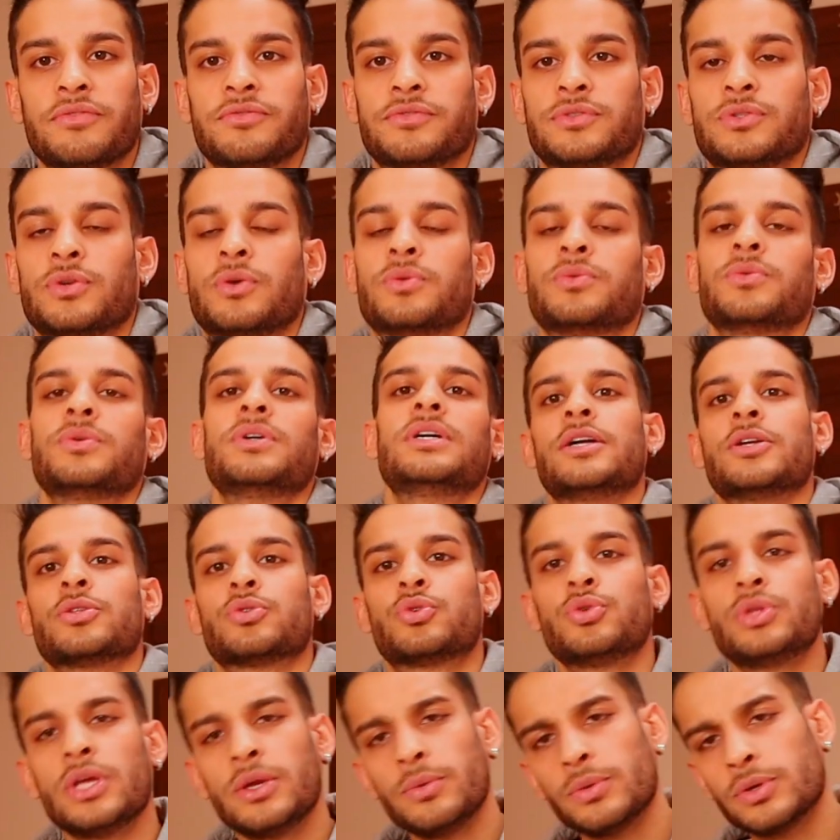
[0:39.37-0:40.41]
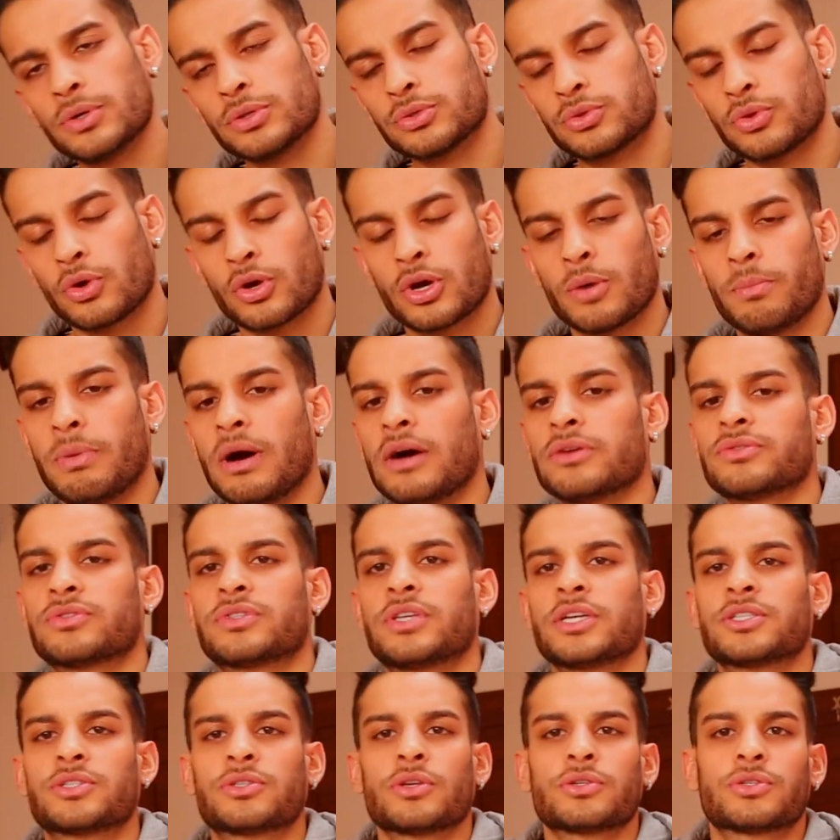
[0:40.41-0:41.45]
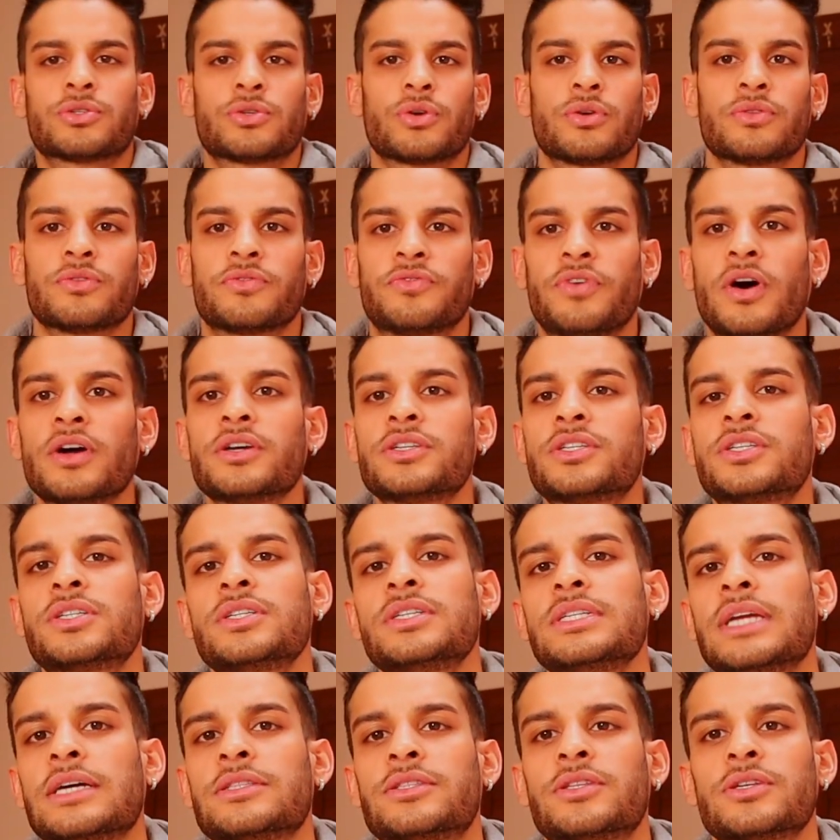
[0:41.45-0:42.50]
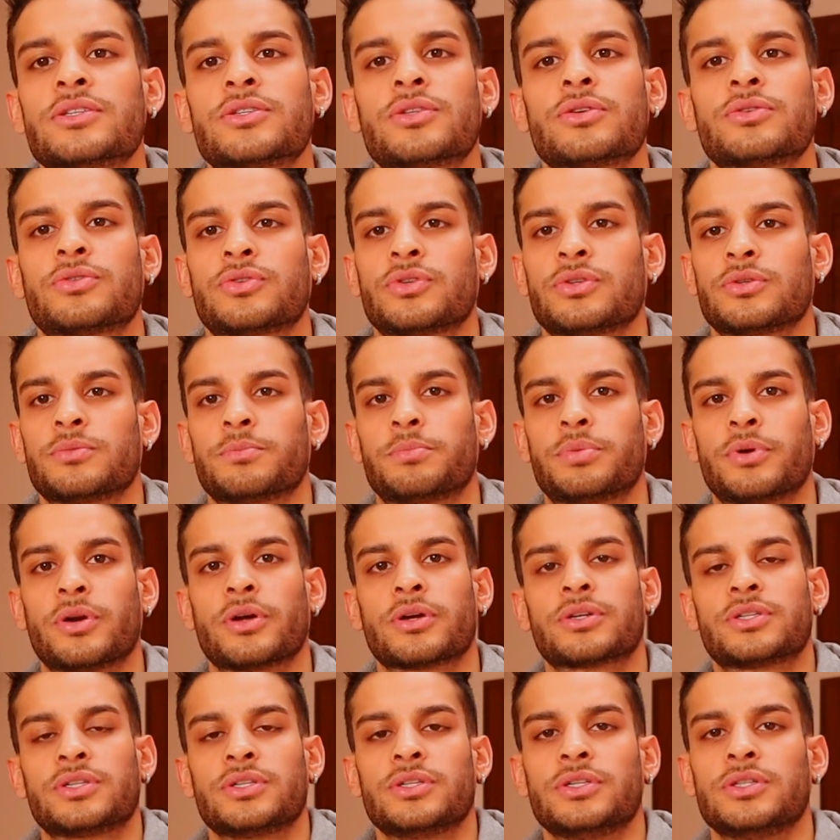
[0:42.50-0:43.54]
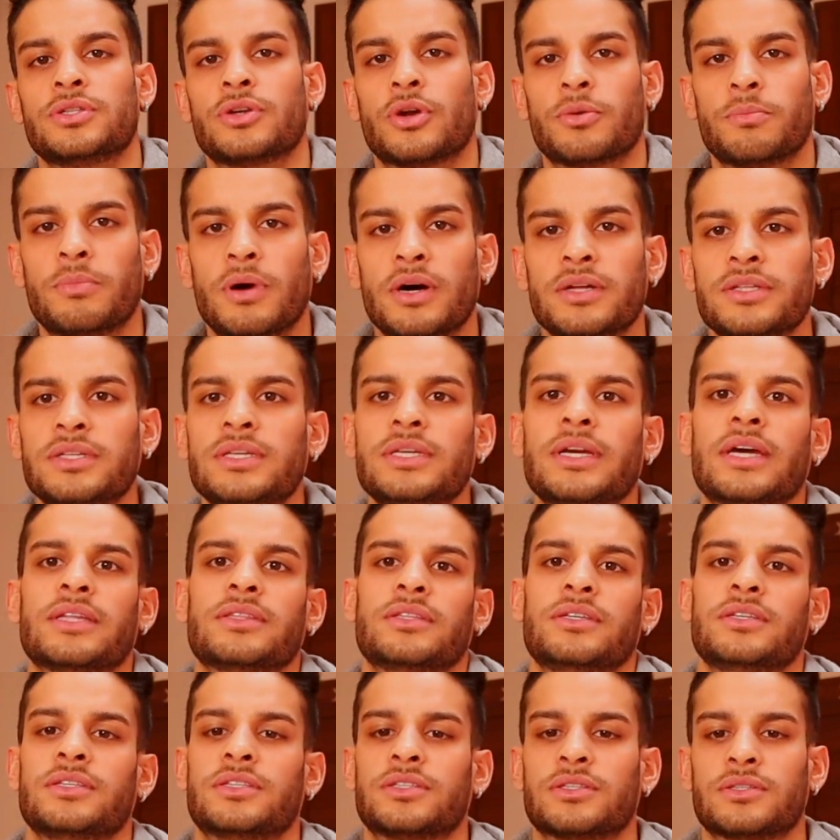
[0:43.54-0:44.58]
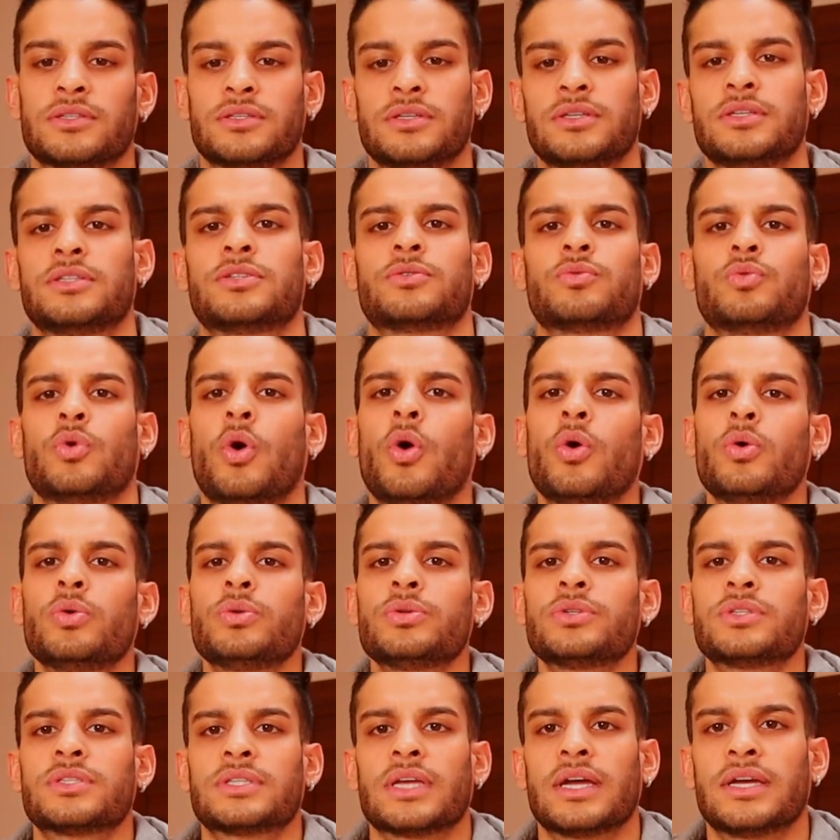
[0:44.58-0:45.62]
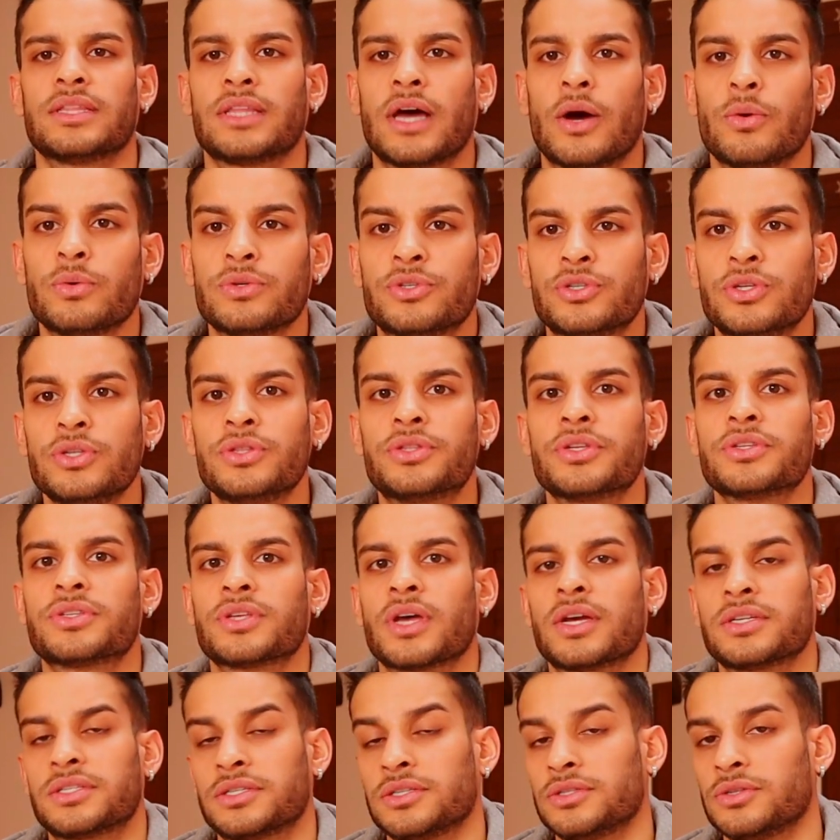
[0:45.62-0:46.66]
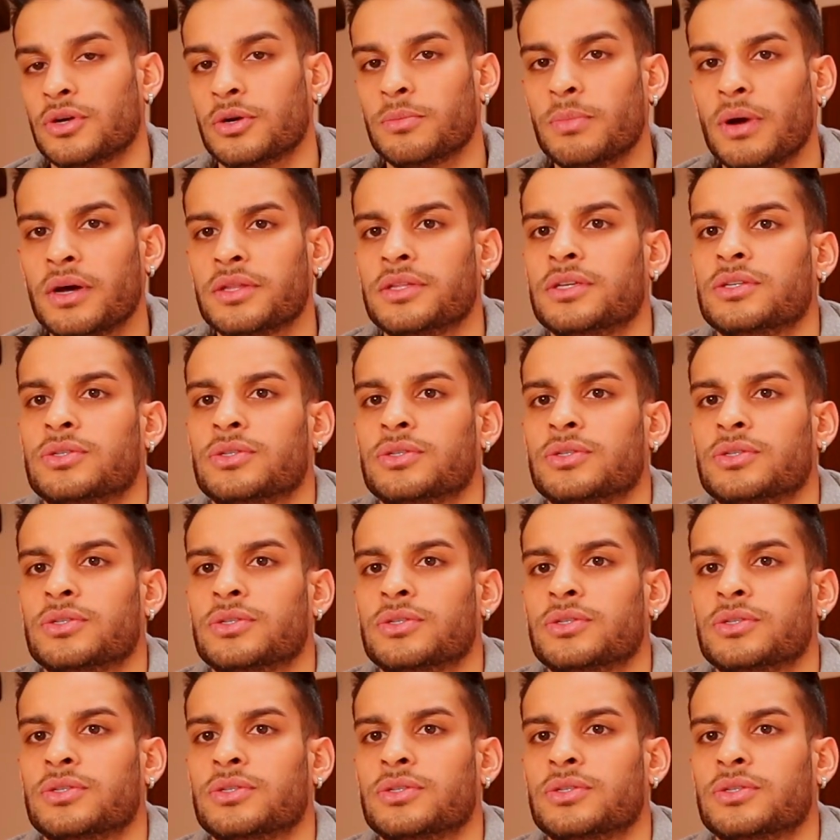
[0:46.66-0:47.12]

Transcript: So today we're going to talk about testosterone function and testosterone production in our body and its roles and how it's synthesized in our body.